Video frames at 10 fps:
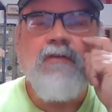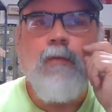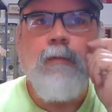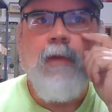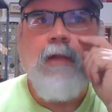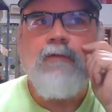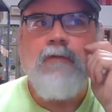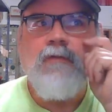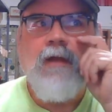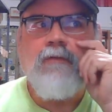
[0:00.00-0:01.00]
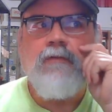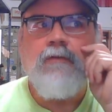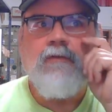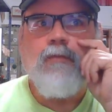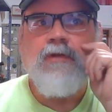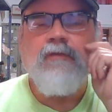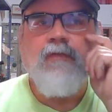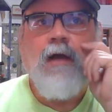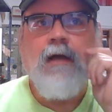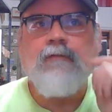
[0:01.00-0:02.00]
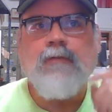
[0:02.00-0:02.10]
that we made in 2025,